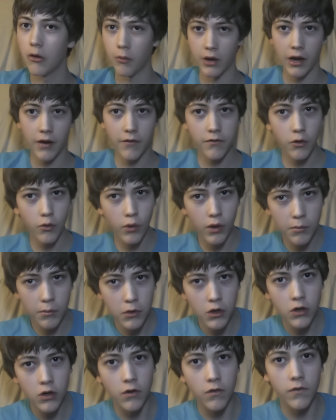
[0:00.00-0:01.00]
whenever we
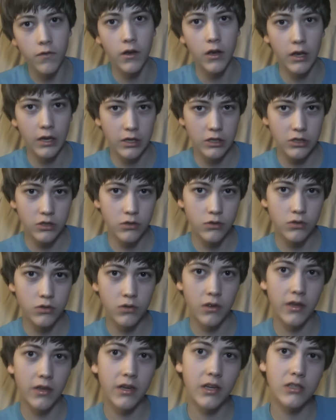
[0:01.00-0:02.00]
move due
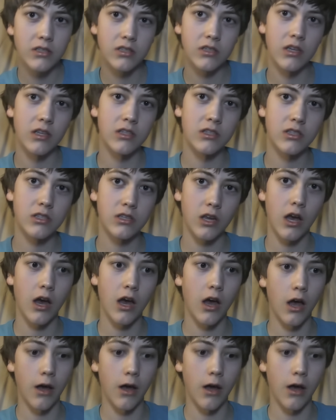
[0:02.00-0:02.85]
to the distance